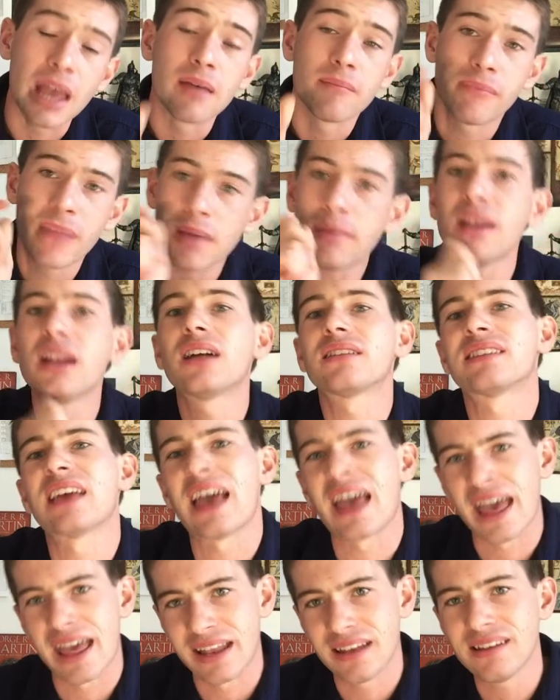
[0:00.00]
Maybe not
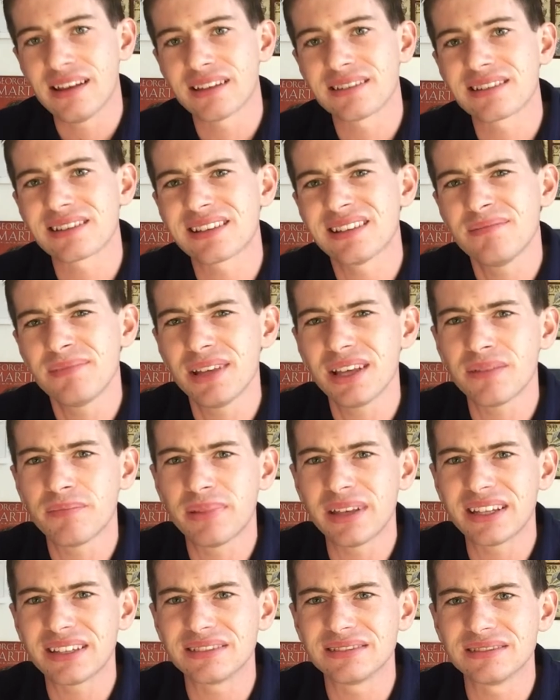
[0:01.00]
to end, as it can be a
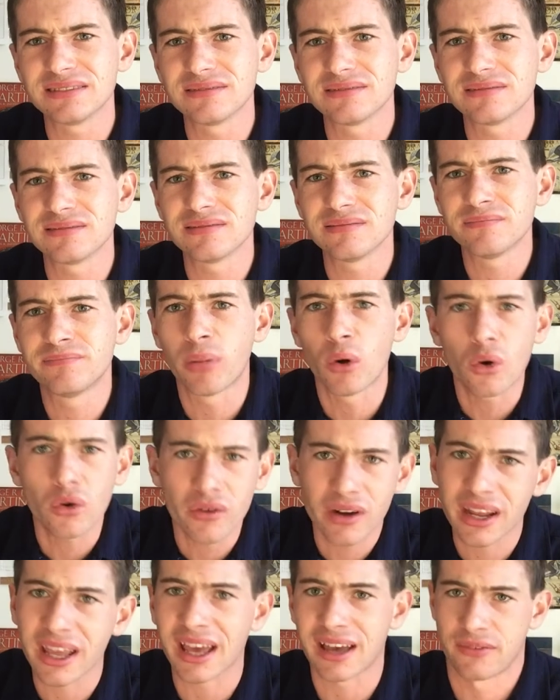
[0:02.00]
bit
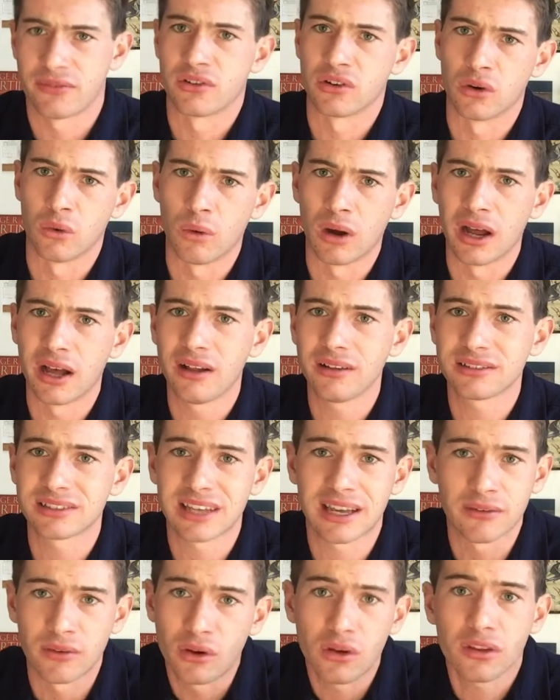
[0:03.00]
boring after a while to
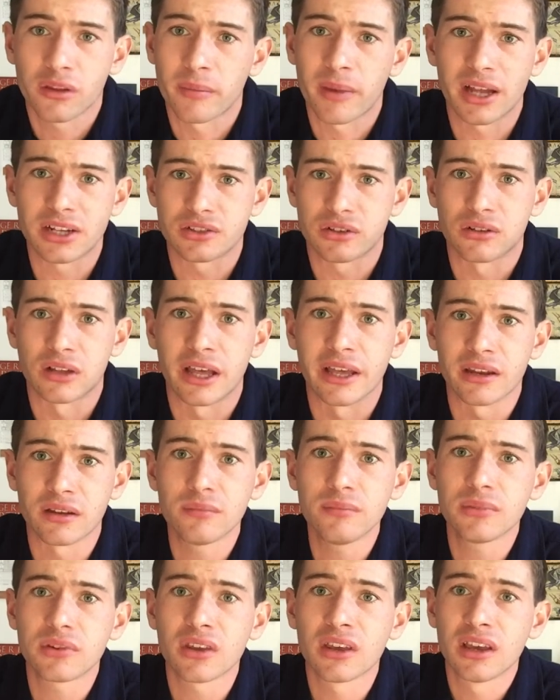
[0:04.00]
have all the magical
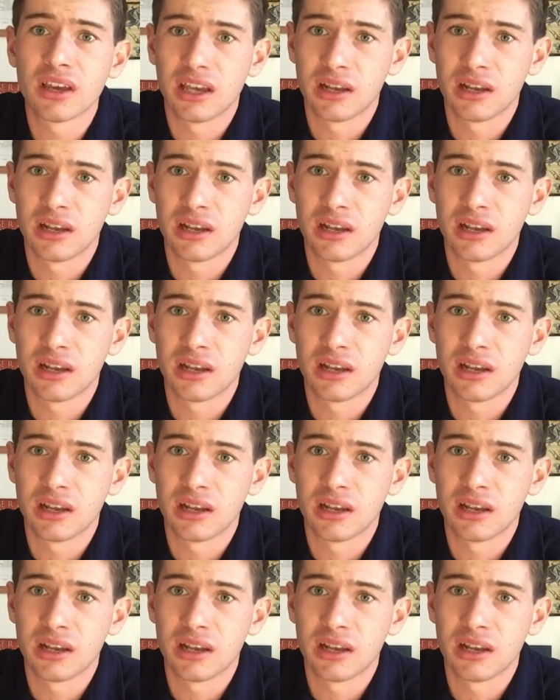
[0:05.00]
items,